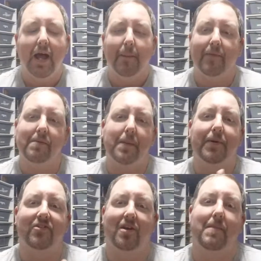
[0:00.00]
But if I want to
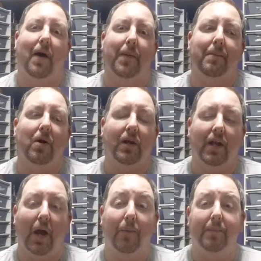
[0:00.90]
put something out in the market,
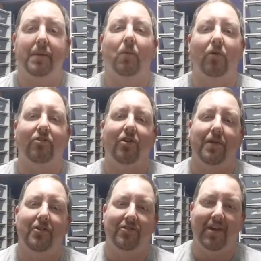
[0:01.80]
I want to be more sure than
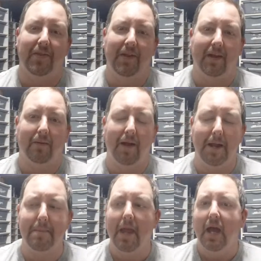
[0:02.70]
just I think,
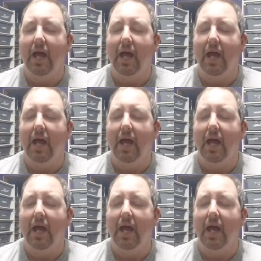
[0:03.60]
right?